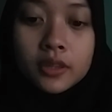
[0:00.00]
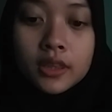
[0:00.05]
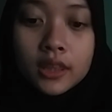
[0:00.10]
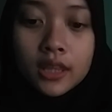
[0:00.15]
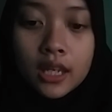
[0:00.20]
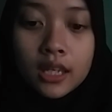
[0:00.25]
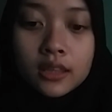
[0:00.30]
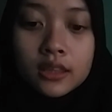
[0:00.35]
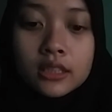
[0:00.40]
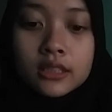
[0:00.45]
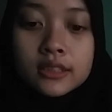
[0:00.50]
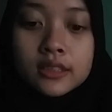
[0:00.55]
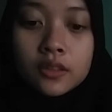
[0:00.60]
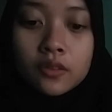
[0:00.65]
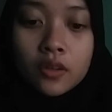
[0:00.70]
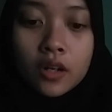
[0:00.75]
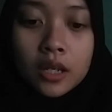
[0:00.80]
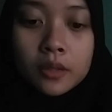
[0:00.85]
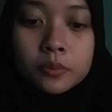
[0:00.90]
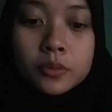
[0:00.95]
that
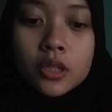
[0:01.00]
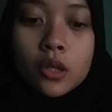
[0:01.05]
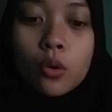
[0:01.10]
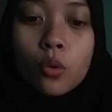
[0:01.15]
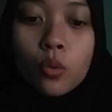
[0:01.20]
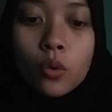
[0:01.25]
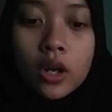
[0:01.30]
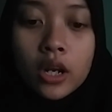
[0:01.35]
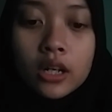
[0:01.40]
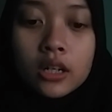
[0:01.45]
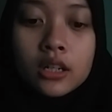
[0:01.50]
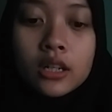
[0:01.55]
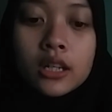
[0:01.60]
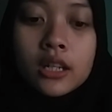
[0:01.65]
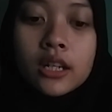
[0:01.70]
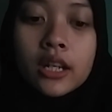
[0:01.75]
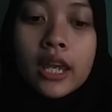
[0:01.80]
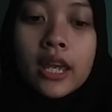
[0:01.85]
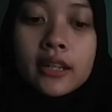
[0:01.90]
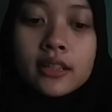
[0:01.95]
describes where
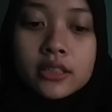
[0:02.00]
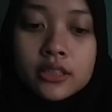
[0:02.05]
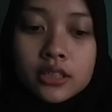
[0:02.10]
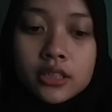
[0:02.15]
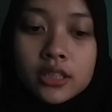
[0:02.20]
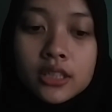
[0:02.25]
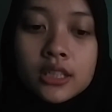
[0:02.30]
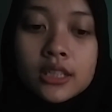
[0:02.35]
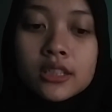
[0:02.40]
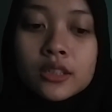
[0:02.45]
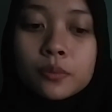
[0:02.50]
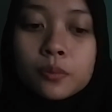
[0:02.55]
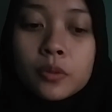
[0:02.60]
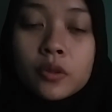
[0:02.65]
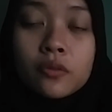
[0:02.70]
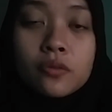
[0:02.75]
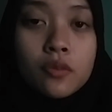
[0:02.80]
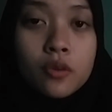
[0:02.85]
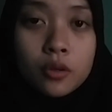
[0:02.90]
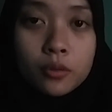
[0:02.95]
an action is
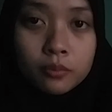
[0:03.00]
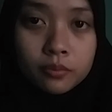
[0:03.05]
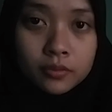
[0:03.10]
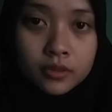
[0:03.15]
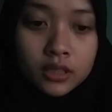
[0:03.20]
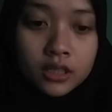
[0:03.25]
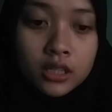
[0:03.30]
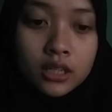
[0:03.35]
performed.